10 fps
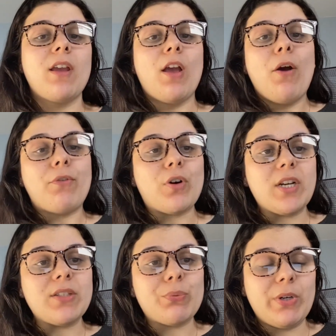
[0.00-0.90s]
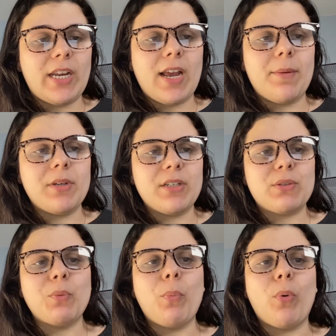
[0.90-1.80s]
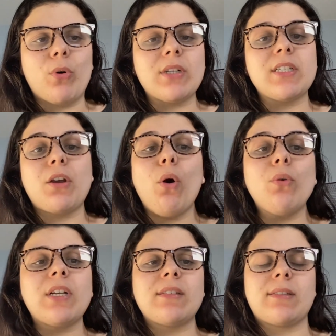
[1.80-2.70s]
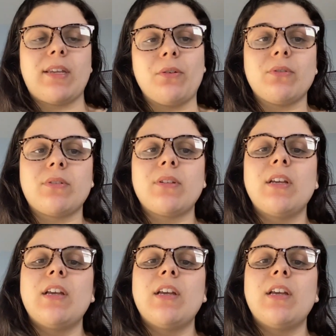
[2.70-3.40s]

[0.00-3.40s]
For his reading, I'm going to support decoding skills,